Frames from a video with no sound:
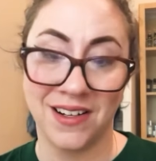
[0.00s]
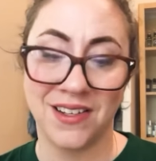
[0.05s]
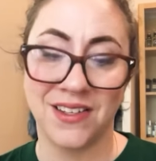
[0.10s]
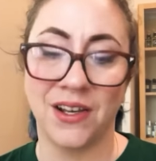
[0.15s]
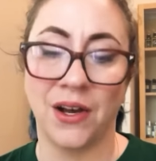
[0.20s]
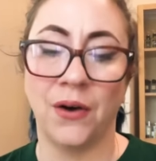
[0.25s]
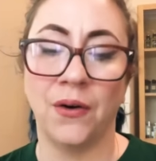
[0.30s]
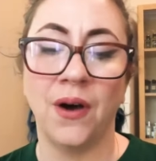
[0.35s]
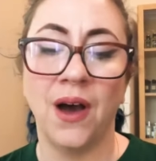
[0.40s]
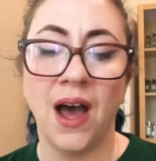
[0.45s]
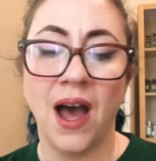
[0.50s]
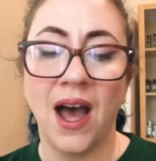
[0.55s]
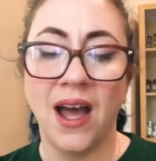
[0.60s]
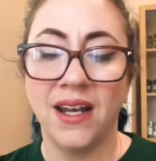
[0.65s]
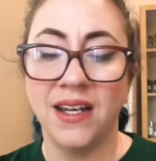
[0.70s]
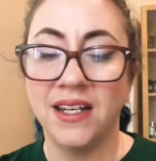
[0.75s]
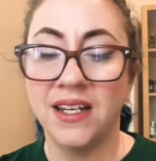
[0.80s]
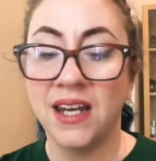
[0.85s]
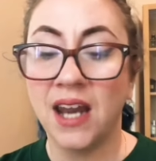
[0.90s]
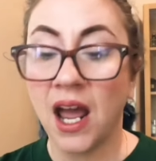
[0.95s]
So
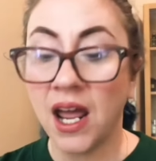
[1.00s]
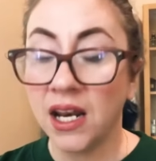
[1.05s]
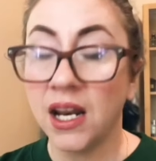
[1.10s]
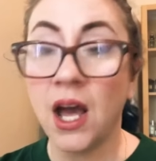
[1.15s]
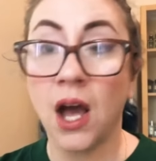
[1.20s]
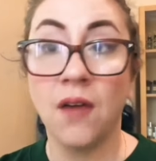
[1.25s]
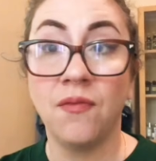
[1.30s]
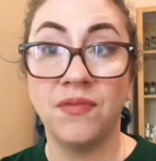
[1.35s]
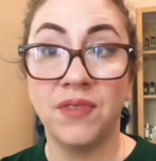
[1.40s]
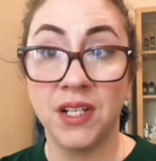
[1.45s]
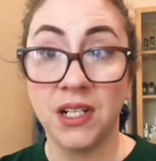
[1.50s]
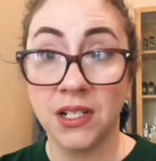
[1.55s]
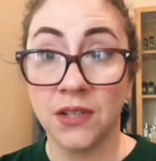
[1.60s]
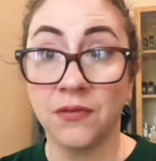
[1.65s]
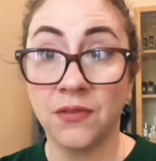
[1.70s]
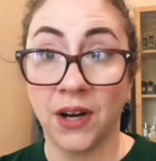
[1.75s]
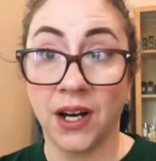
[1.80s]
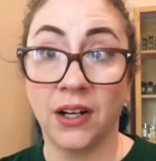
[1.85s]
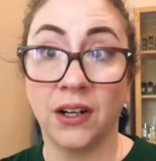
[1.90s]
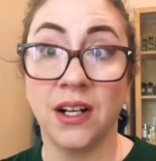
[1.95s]
none of these
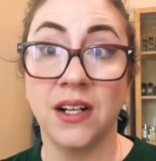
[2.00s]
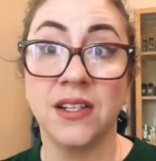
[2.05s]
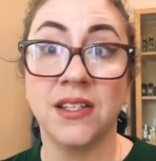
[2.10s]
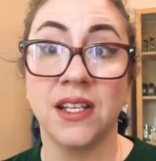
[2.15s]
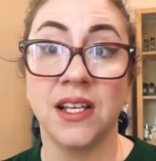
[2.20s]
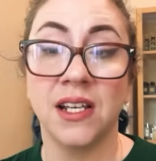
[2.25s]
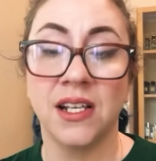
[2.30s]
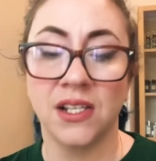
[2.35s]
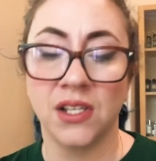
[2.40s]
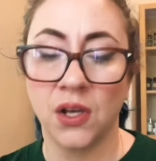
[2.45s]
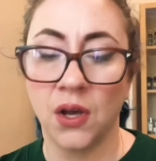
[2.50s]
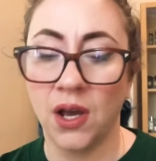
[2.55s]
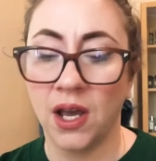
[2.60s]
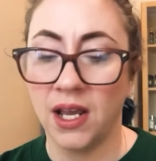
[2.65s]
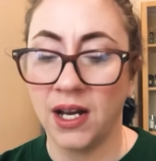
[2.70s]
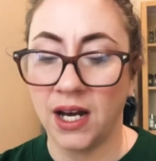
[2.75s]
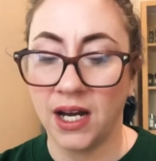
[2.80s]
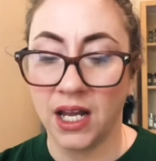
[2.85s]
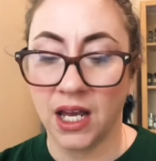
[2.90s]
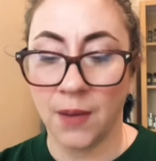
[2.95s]
fragrances
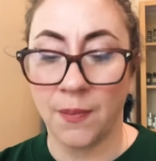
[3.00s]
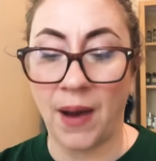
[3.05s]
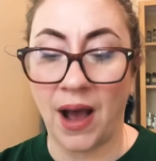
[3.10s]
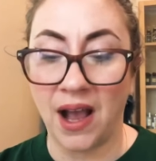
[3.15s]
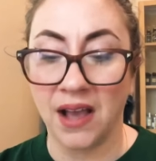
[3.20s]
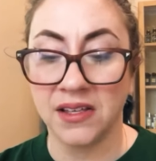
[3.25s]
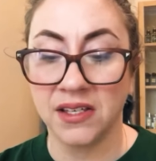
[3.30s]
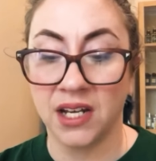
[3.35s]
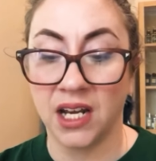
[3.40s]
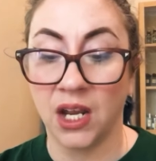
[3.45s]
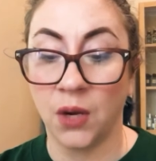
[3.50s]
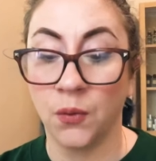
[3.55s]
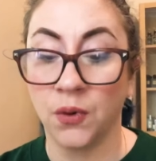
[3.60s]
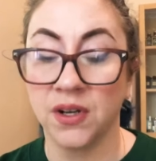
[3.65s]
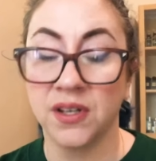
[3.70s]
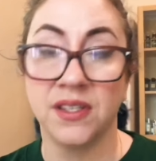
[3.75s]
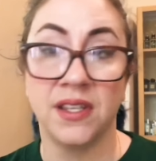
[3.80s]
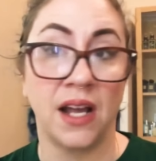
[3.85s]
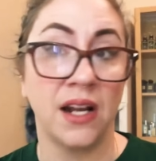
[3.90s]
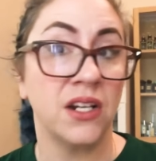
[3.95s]
in any capacity were
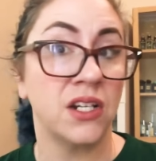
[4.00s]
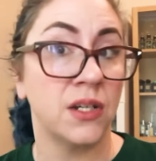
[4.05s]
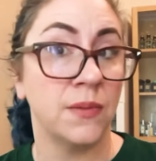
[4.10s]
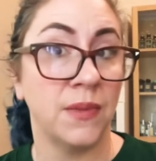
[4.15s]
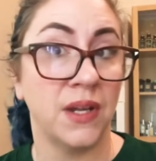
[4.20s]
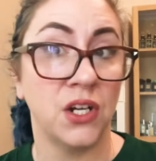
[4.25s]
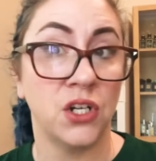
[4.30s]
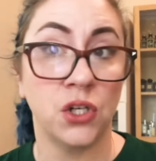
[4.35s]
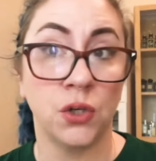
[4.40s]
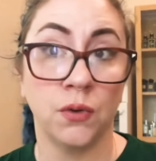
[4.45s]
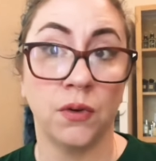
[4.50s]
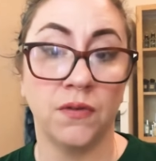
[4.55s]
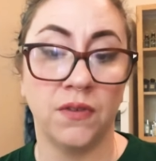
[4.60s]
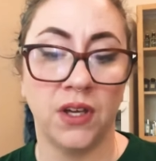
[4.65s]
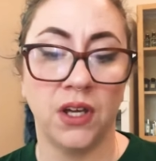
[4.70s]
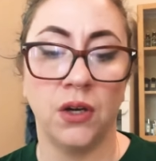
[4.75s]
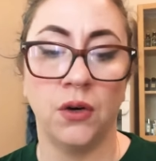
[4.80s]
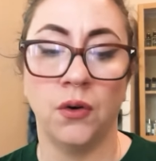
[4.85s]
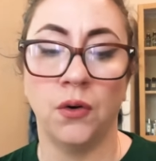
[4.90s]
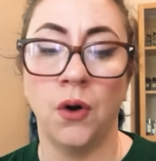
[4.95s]
sent to me to
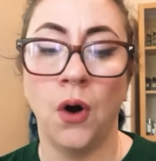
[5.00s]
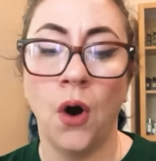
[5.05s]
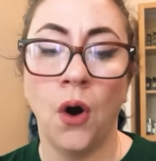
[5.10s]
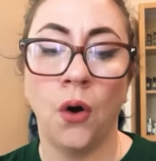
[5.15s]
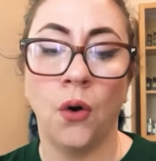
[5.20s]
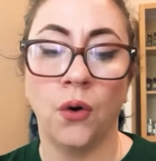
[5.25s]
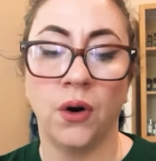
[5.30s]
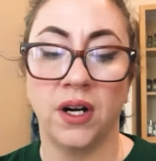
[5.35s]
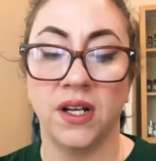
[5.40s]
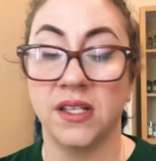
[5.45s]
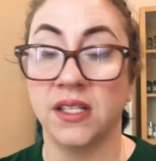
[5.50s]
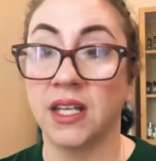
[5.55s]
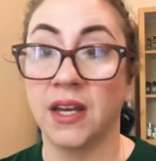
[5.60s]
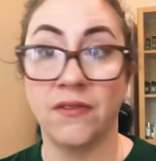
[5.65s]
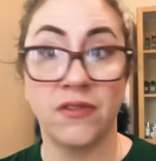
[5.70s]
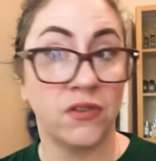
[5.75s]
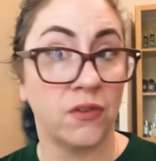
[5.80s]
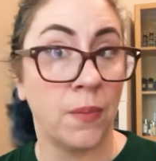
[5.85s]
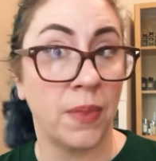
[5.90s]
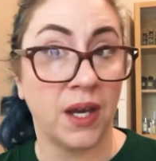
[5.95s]
review or as
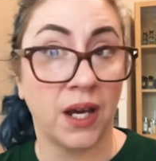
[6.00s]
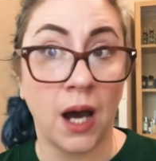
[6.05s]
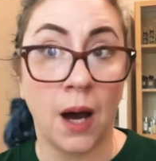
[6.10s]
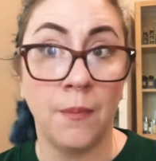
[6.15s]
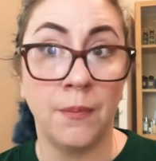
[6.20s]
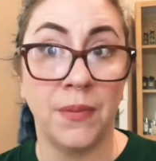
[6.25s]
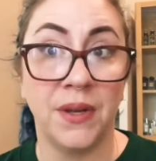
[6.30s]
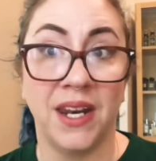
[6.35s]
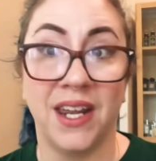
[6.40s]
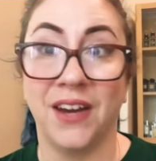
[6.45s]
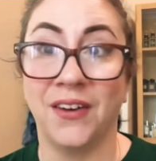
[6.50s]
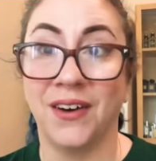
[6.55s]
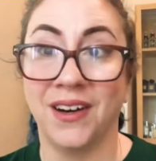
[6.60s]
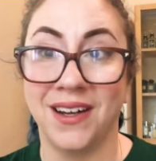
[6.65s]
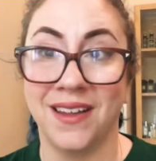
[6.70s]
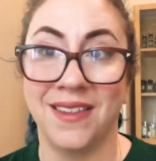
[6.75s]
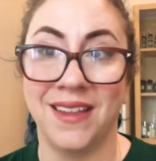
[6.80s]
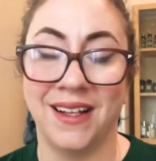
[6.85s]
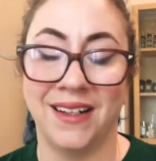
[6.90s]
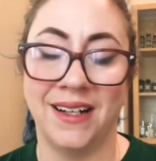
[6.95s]
gifts from the company or
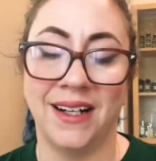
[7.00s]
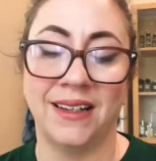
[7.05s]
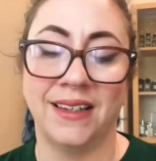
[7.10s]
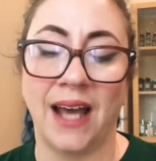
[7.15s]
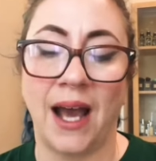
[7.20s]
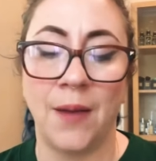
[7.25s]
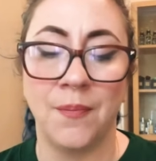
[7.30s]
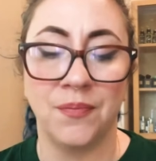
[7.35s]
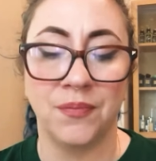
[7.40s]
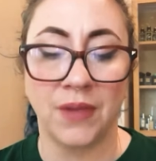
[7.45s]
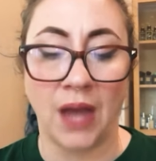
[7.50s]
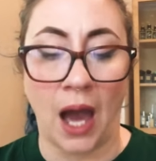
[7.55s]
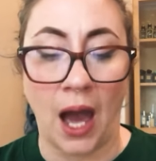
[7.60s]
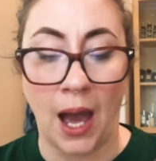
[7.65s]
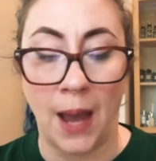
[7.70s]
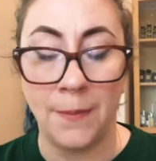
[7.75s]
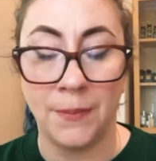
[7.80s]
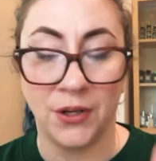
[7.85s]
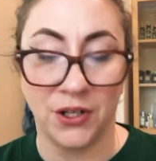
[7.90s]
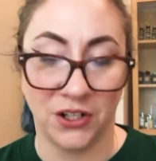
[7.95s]
anything like that.
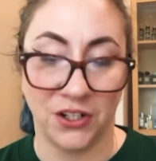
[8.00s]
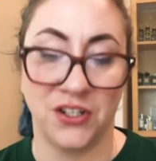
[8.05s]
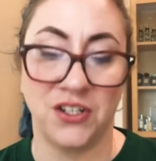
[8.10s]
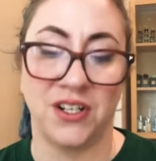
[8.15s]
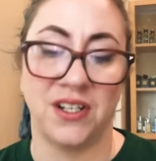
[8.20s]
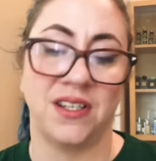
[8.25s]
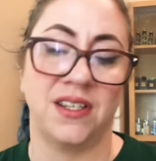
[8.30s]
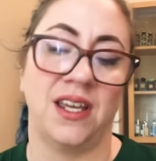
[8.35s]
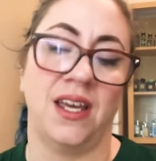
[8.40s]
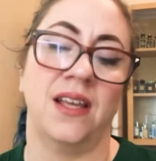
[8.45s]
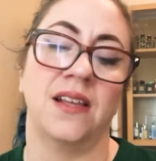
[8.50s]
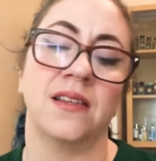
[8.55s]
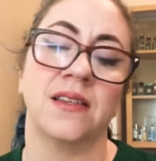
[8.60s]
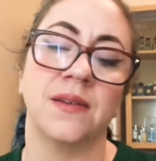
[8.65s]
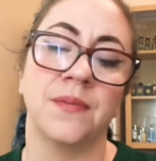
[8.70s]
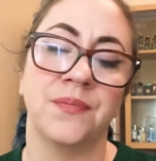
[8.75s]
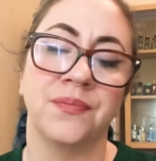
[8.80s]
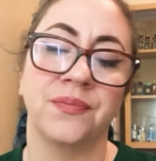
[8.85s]
I purchased these.